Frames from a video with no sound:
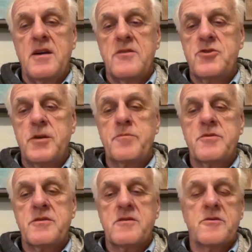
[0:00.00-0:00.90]

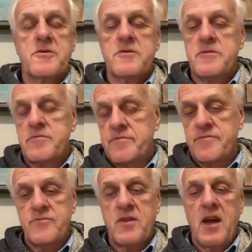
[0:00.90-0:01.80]
chips or
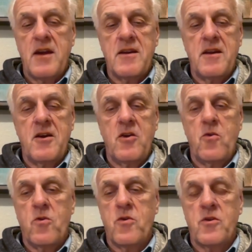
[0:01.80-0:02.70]
candy
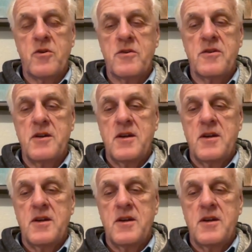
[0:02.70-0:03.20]
or